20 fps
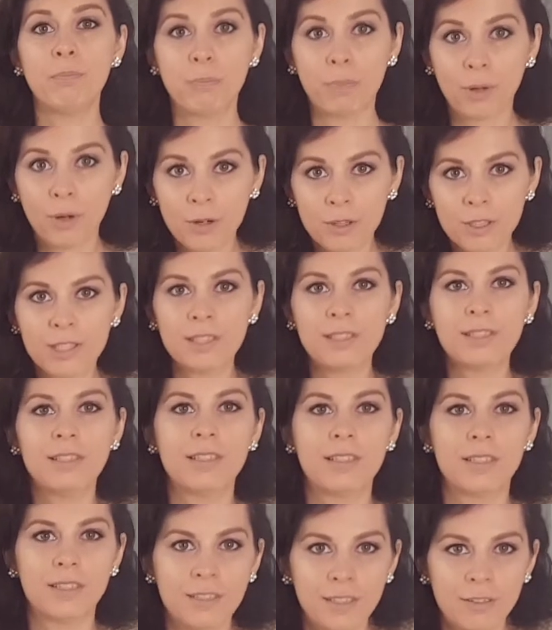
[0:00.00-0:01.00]
person
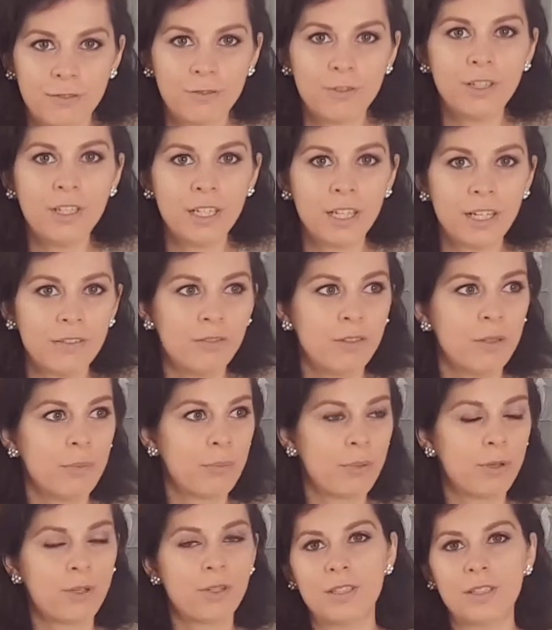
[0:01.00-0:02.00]
is different,
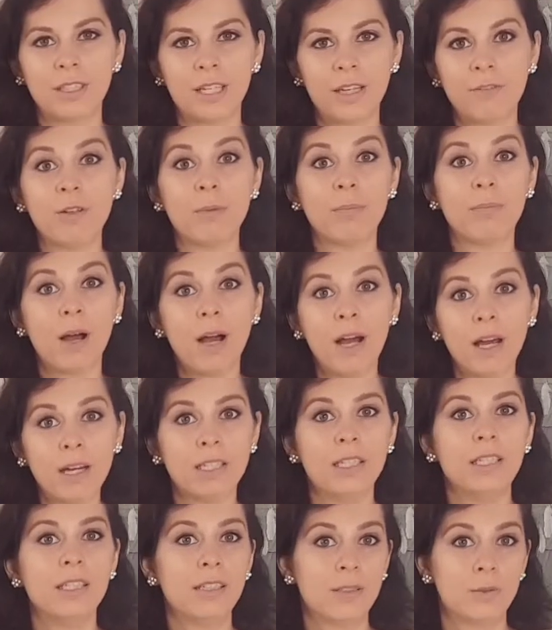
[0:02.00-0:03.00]
every
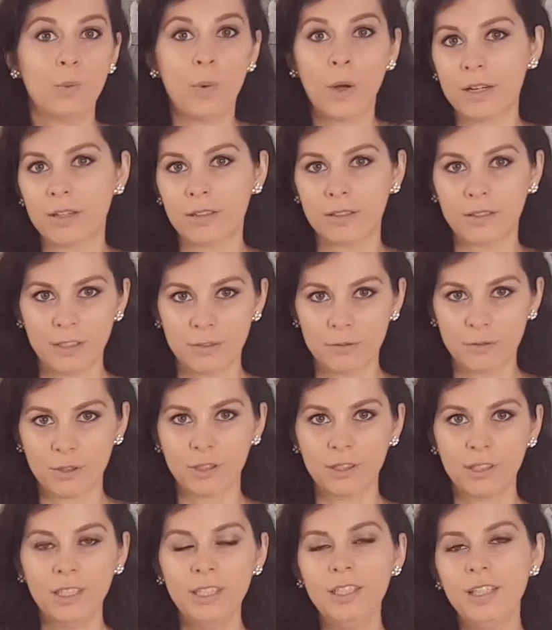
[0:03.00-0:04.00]
body is wired
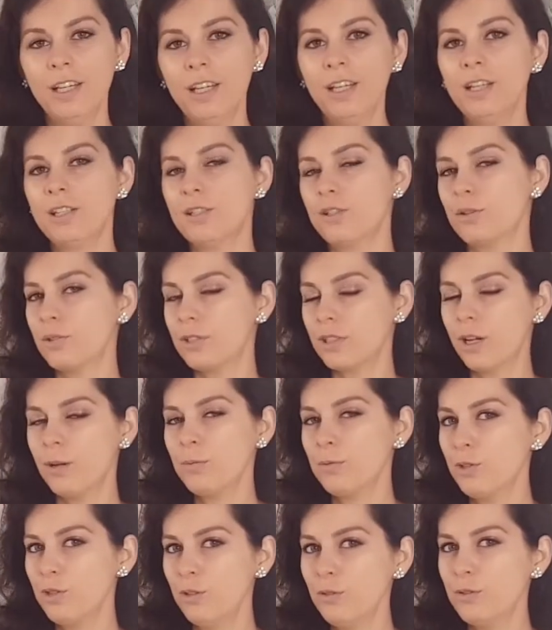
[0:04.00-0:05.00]
differently. So it's
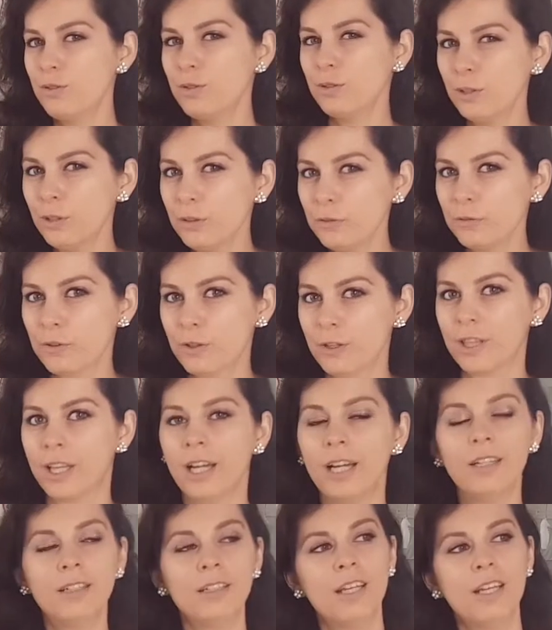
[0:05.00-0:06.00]
up to you to look for
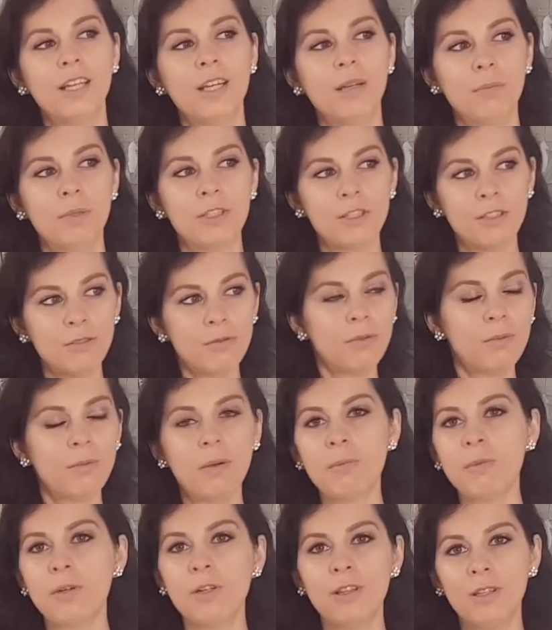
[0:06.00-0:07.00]
that. But just
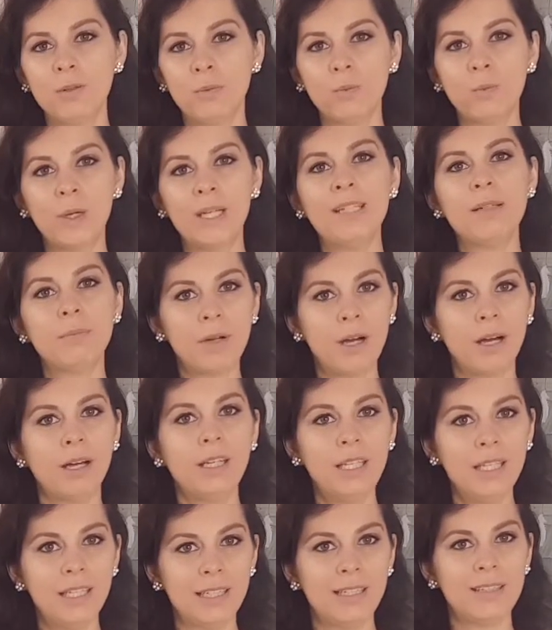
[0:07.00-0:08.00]
remember that when a
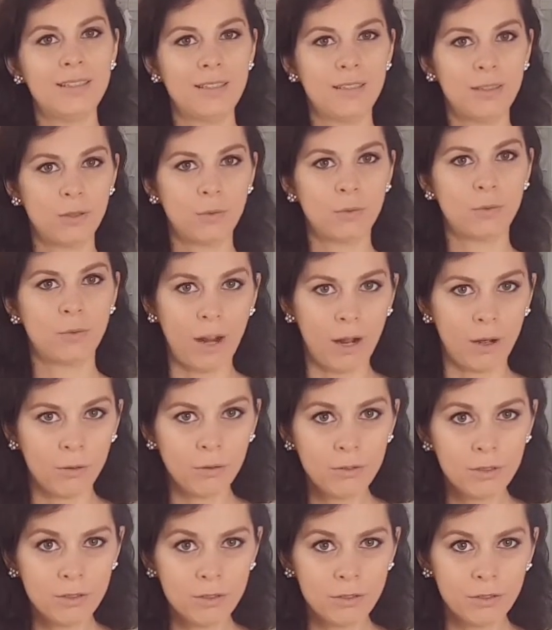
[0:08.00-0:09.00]
body is
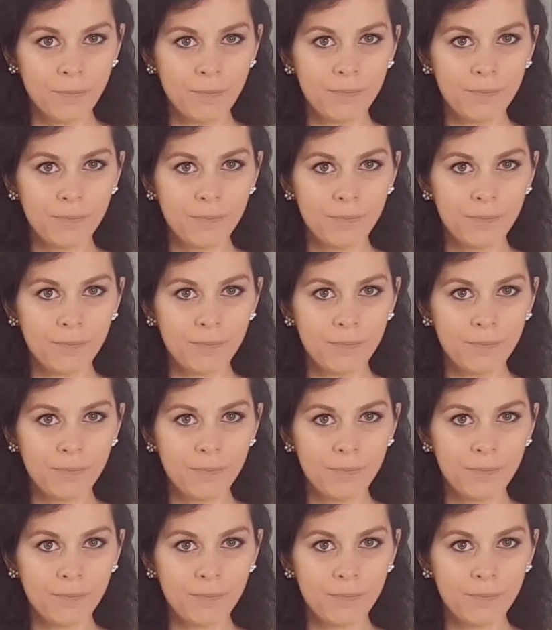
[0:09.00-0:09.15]
aroused,